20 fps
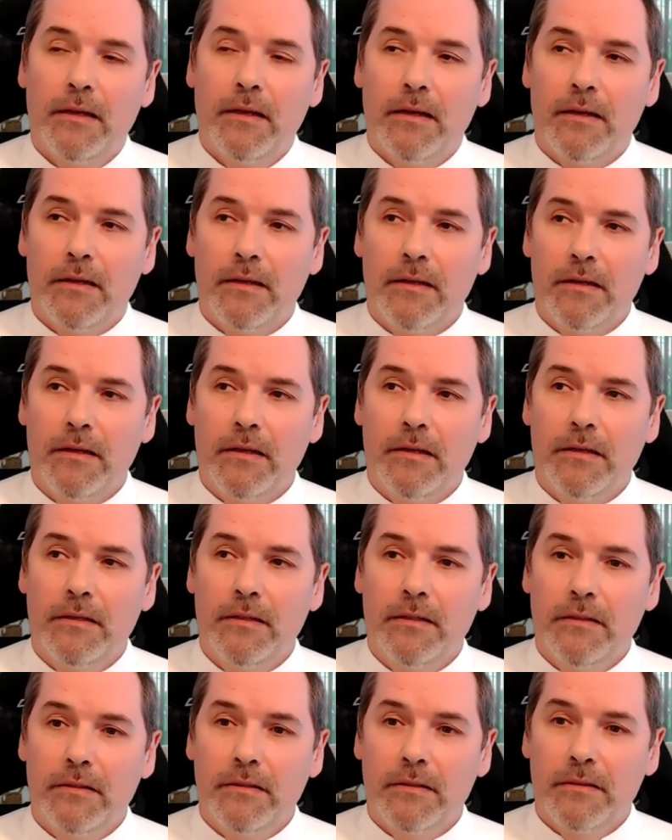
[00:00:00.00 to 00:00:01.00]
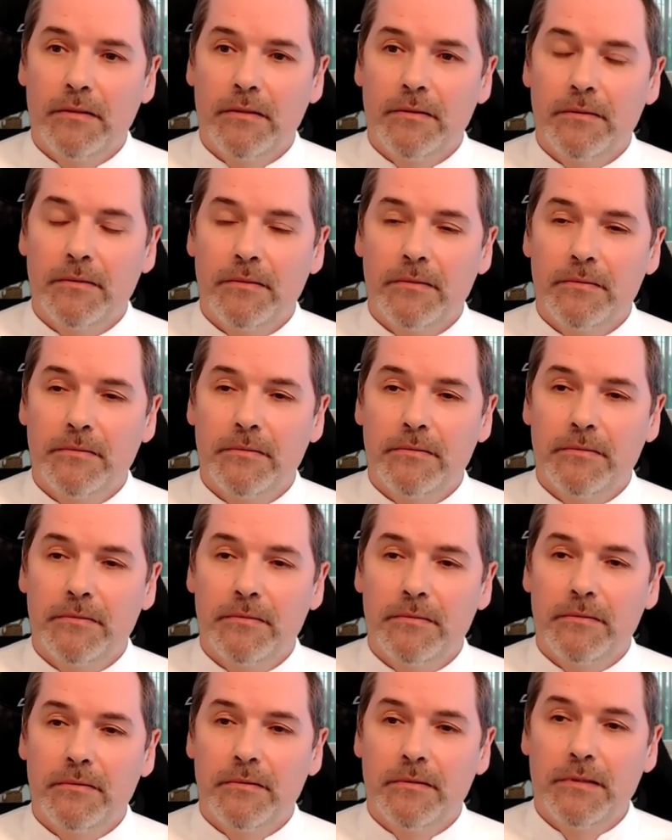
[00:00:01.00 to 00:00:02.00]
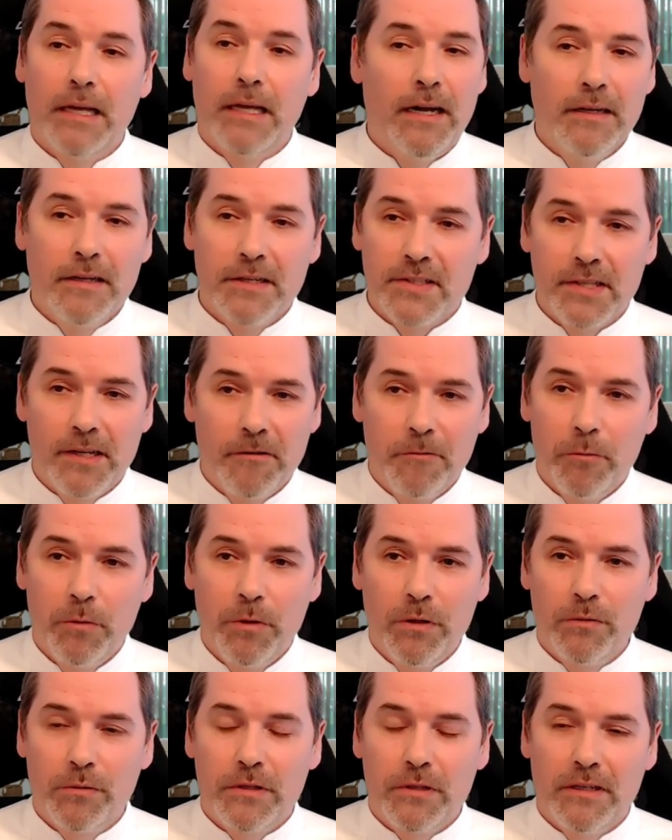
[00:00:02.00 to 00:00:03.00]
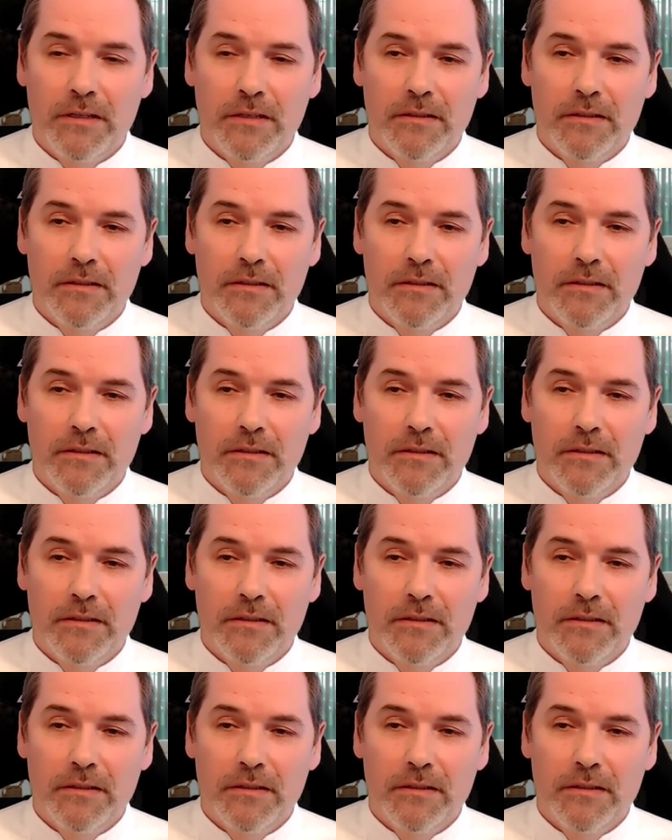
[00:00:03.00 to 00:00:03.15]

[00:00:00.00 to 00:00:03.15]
the higher self would